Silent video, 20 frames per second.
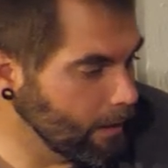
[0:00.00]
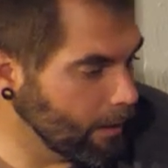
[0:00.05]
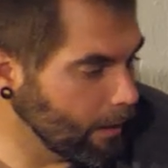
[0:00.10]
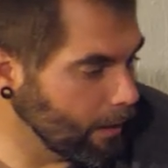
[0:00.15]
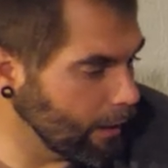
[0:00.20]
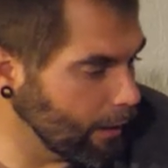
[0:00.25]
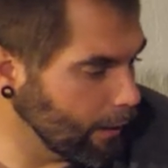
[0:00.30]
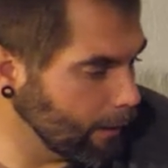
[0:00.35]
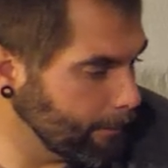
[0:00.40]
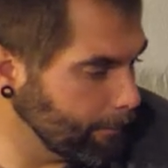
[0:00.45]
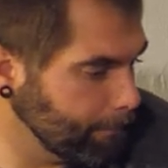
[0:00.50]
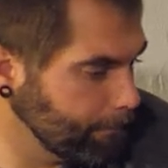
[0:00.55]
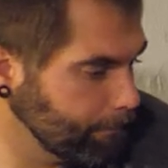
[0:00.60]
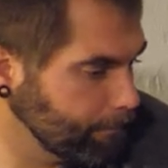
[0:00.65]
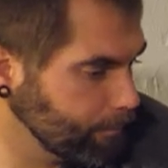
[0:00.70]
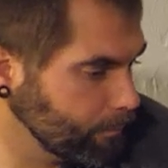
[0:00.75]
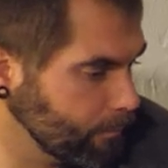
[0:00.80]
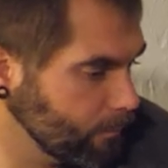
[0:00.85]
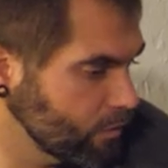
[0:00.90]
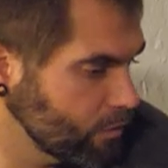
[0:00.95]
Um,
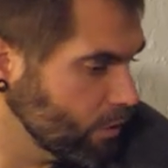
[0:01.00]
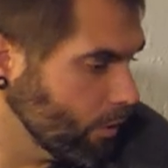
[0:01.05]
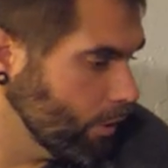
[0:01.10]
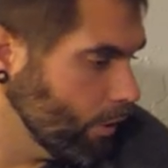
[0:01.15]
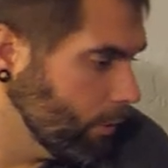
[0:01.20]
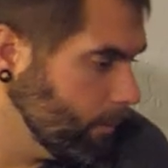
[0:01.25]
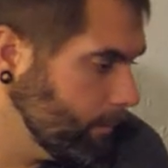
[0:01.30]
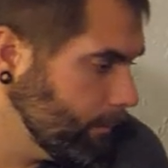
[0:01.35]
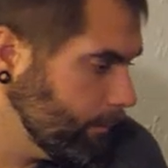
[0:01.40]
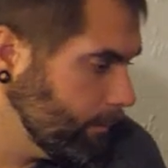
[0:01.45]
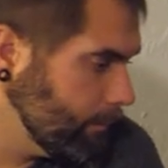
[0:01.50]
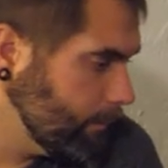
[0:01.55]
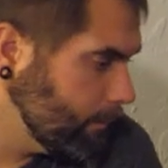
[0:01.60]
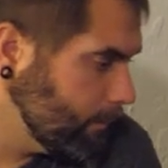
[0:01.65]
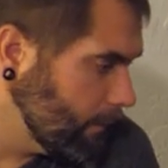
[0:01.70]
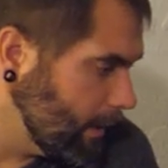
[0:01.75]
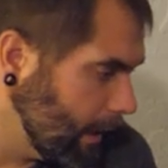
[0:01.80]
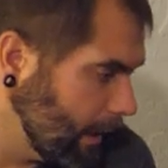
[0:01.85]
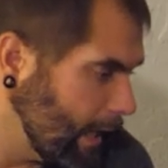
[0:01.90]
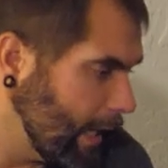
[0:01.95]
so
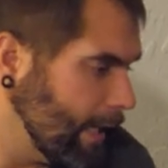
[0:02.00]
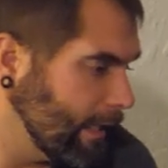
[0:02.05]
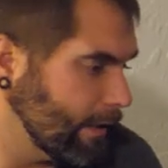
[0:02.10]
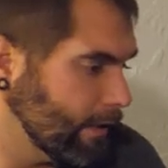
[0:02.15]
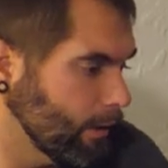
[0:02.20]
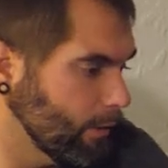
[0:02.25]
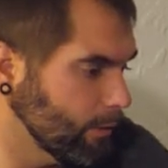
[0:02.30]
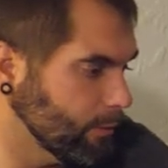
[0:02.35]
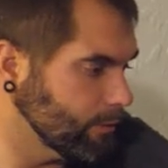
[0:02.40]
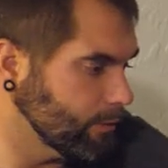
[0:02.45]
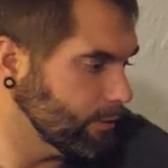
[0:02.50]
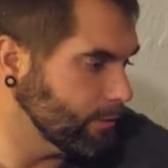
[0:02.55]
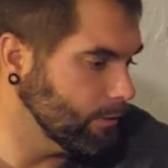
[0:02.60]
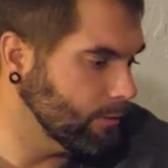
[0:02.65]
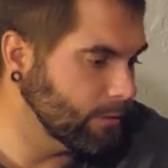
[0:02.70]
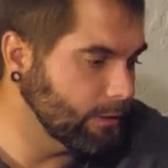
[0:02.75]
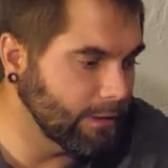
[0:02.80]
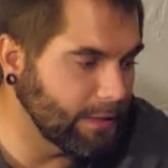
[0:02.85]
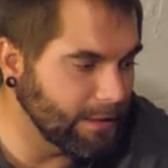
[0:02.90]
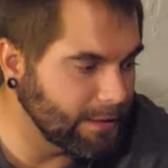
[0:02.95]
I like those.
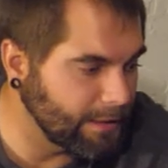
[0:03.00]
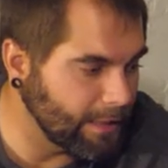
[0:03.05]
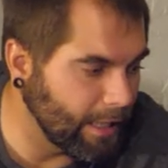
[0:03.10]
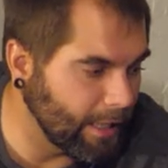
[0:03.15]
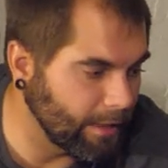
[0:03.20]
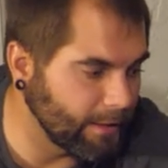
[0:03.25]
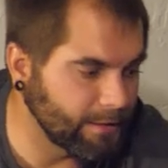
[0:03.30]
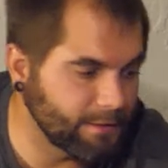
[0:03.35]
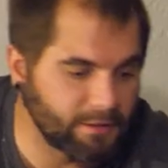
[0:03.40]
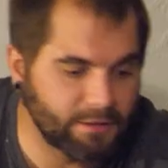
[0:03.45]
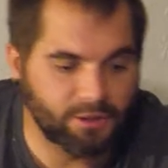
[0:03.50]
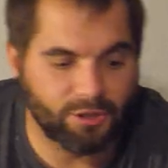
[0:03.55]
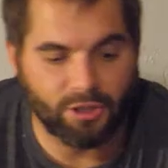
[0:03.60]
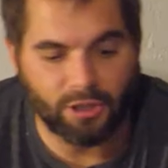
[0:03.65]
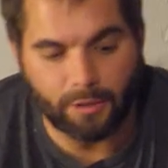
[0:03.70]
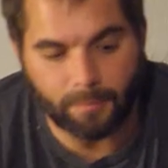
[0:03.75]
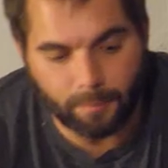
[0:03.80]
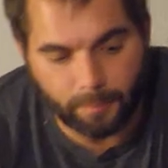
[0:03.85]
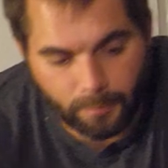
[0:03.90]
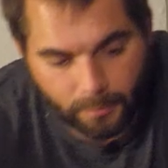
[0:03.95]
Get that. It's
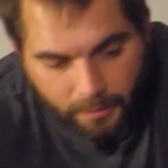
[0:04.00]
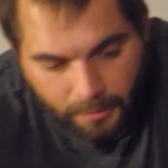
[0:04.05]
cheap.